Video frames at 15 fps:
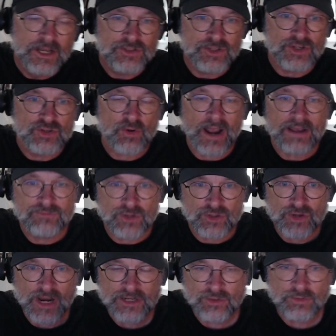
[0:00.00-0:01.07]
to drive
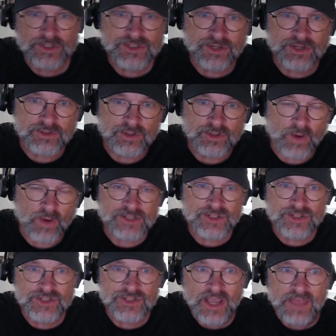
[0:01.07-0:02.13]
trajectories and
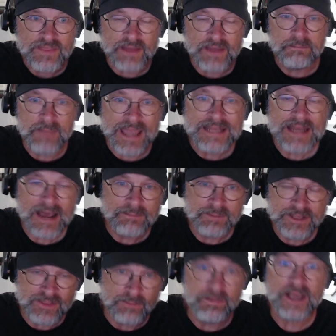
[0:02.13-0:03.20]
directions that may not be
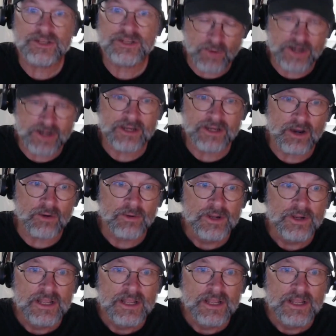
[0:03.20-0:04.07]
the best way to go.